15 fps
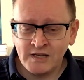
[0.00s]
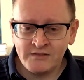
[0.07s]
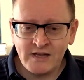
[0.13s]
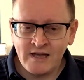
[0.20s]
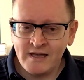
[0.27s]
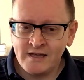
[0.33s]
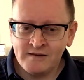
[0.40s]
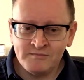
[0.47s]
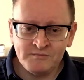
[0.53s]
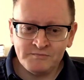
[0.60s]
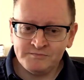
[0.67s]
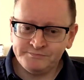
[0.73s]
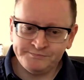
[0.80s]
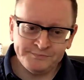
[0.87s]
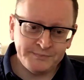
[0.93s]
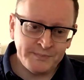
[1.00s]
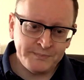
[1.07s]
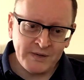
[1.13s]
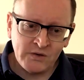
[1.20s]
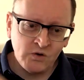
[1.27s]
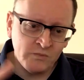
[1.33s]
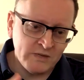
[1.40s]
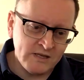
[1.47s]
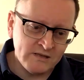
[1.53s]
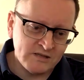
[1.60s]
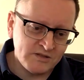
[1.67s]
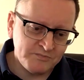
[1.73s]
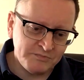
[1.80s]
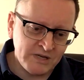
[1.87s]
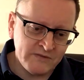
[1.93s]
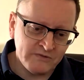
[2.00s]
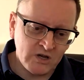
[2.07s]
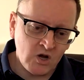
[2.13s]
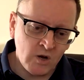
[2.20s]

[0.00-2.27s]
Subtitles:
then by all means leave a